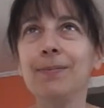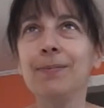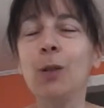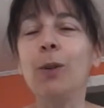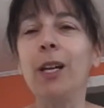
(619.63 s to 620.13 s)

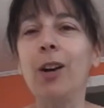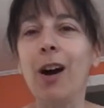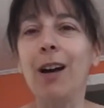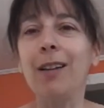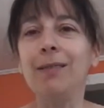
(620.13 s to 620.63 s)
the way
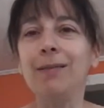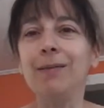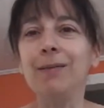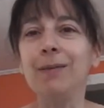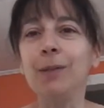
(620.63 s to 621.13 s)
God
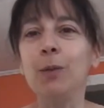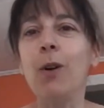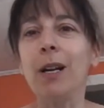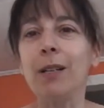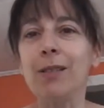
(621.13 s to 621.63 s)
would
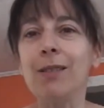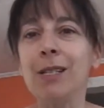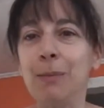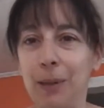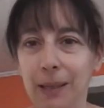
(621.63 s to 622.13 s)
want us
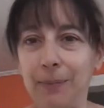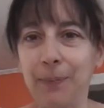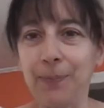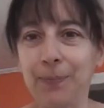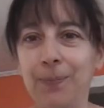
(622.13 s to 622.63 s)
to be.
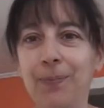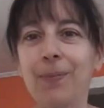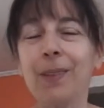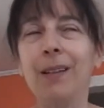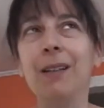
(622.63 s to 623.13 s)

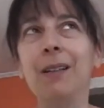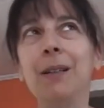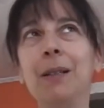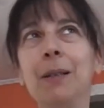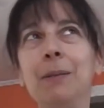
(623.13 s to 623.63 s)

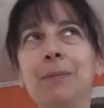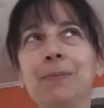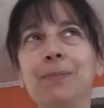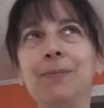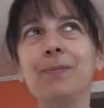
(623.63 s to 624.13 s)

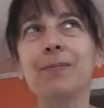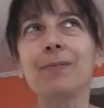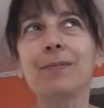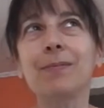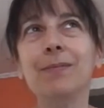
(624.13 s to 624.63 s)
Um,
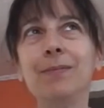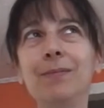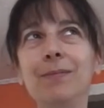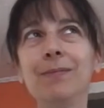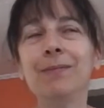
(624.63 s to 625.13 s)

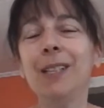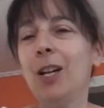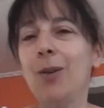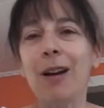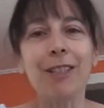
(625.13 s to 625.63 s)

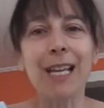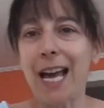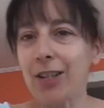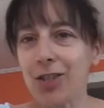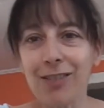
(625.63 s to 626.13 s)
our
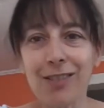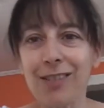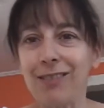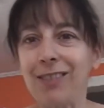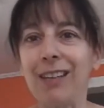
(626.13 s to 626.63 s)
reactions
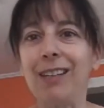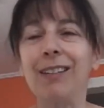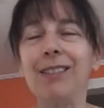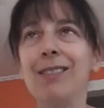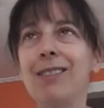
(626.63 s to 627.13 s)
to
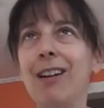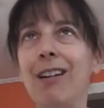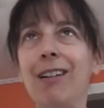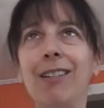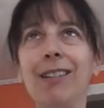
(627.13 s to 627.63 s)
things,
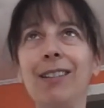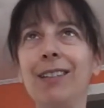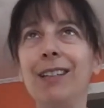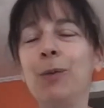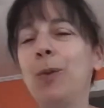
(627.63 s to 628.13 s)
our
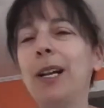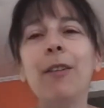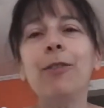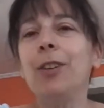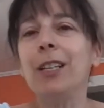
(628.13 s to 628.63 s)

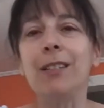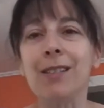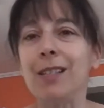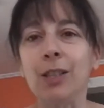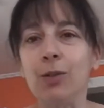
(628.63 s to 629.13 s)
whatever it
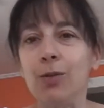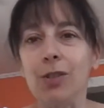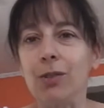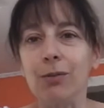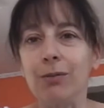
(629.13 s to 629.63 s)
is that you
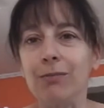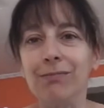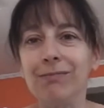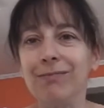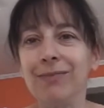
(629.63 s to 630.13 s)
do
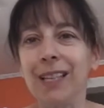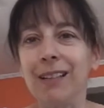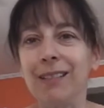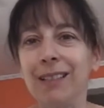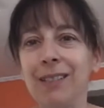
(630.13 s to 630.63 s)

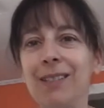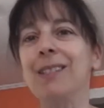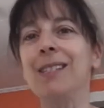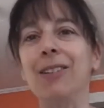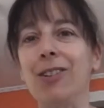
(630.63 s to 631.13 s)
that is
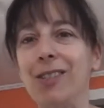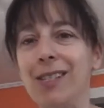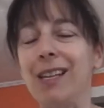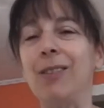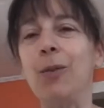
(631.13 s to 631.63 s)
considered a
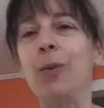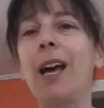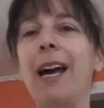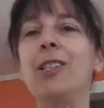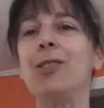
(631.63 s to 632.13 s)
sin, or what
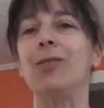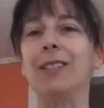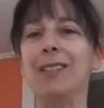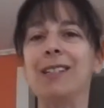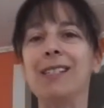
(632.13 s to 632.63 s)
I do
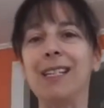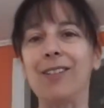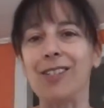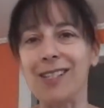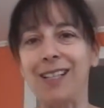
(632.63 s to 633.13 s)
that's
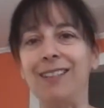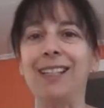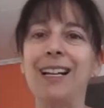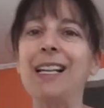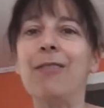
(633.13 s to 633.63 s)
considered a sin
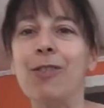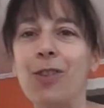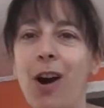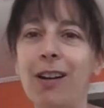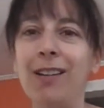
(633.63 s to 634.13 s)
that I never
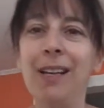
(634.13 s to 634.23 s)
thought